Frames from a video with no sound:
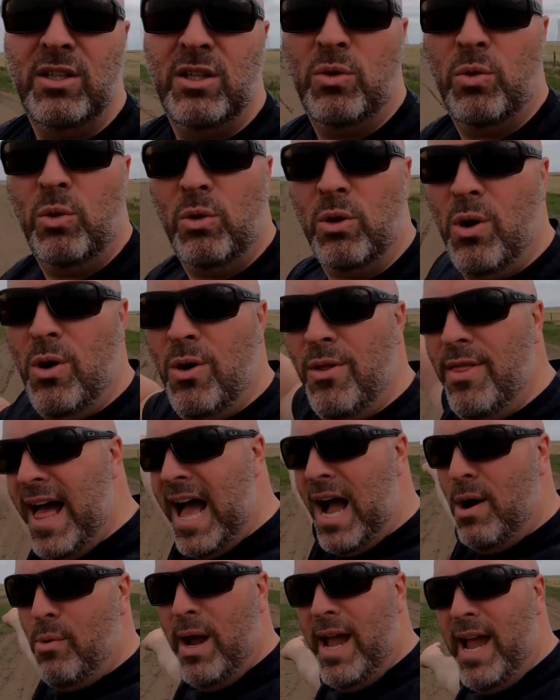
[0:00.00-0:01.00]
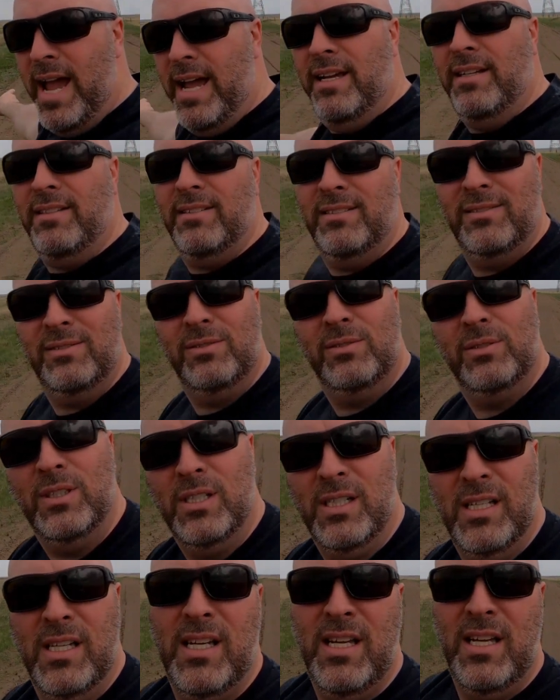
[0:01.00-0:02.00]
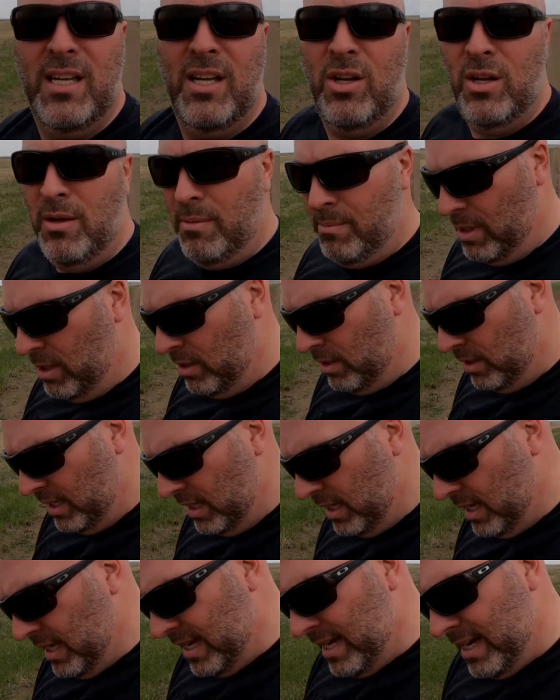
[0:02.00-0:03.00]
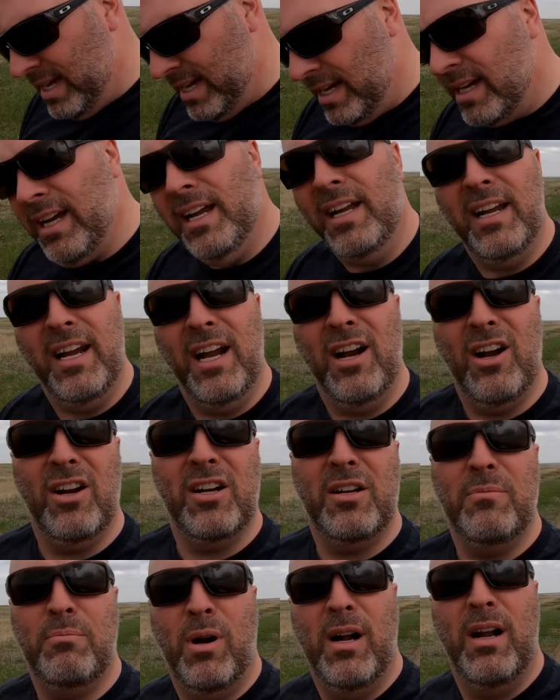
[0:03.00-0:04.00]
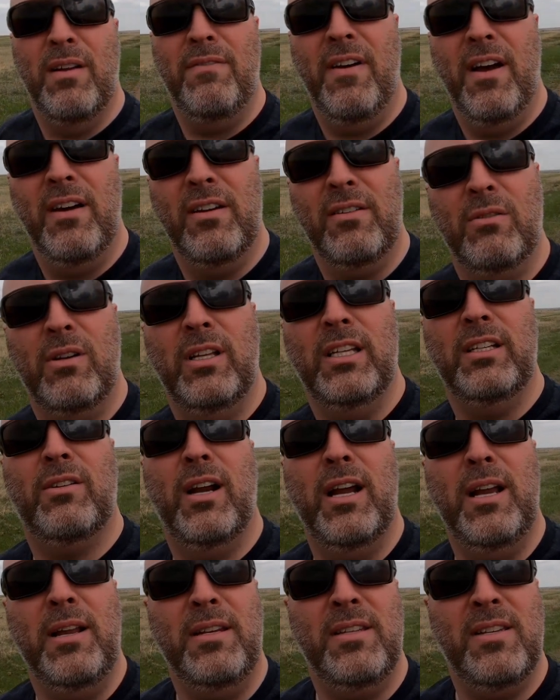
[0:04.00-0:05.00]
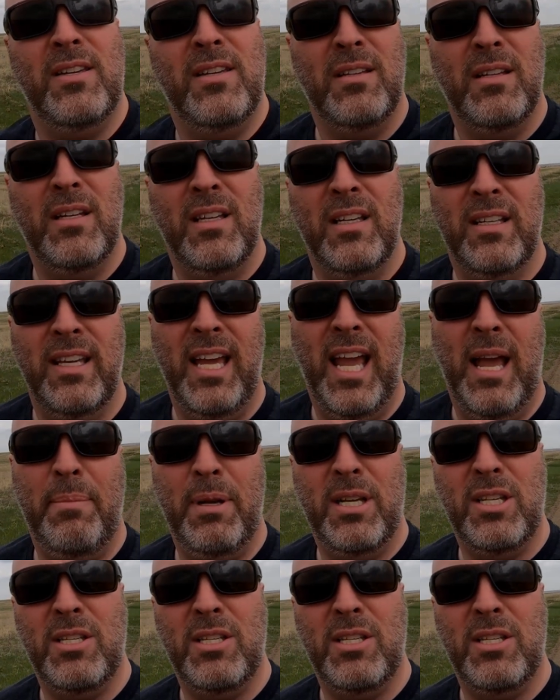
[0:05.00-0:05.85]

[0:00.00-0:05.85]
we're going that way. Apparently Eric and Brennan found a really great camping